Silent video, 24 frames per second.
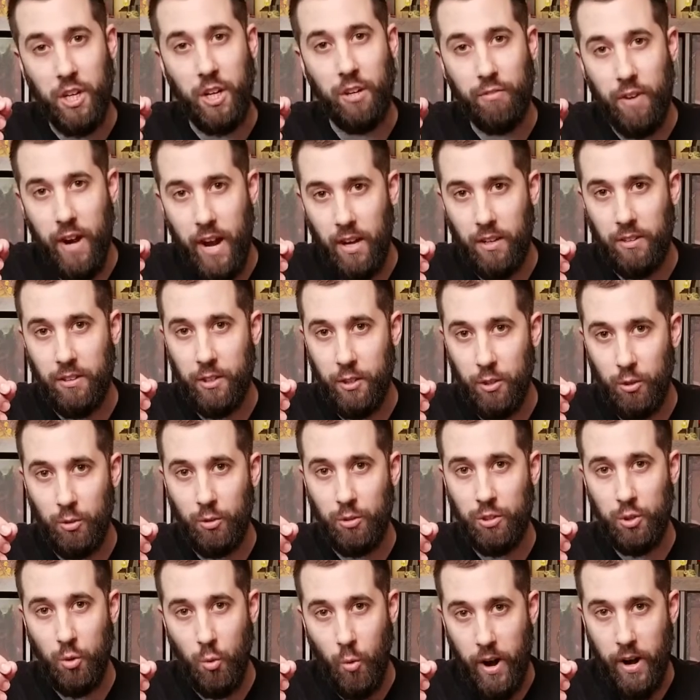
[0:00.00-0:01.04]
around little
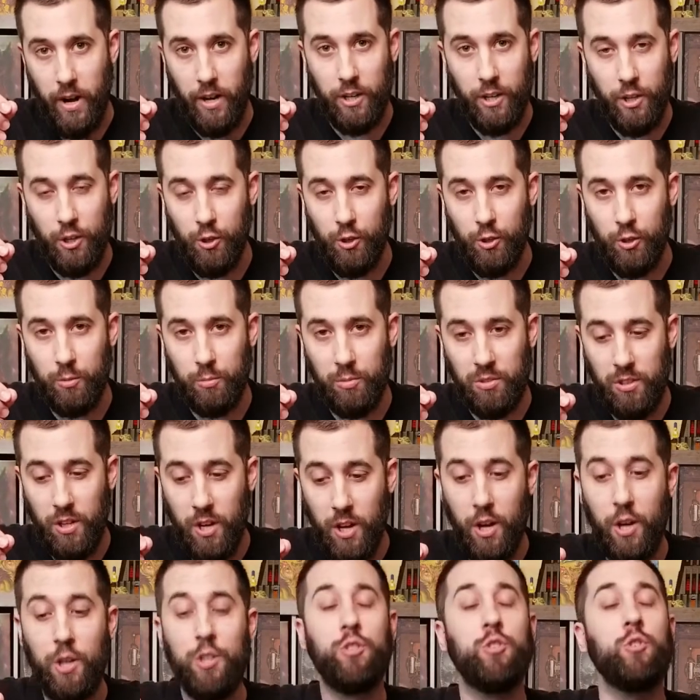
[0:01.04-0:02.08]
square cubes
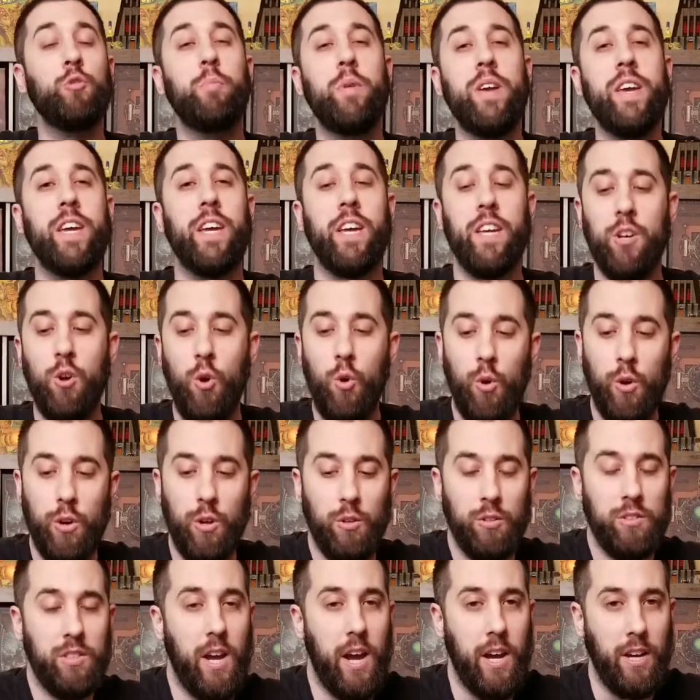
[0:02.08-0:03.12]
to being an oil
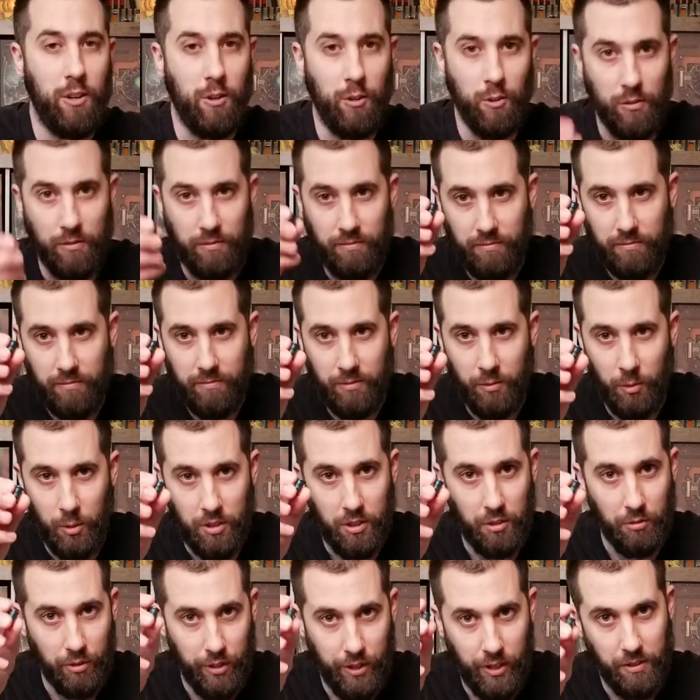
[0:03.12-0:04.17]
tycoon with
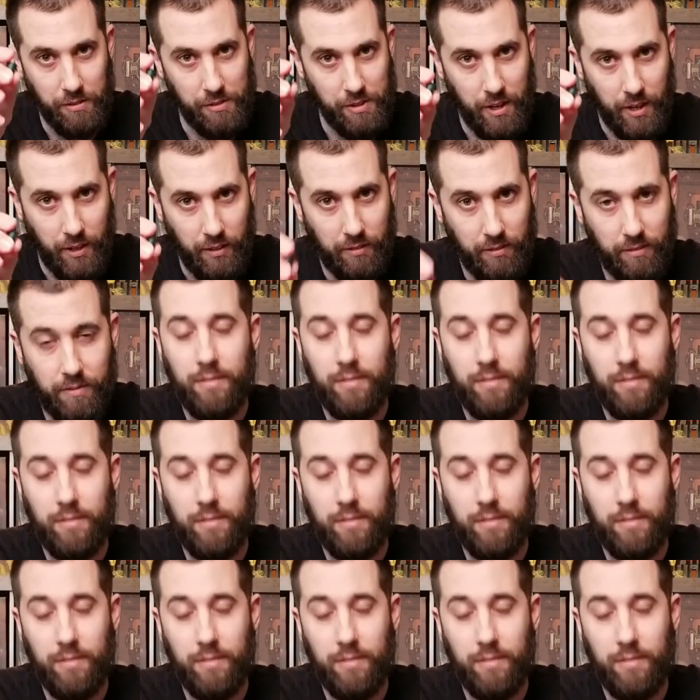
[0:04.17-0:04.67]
the real thing.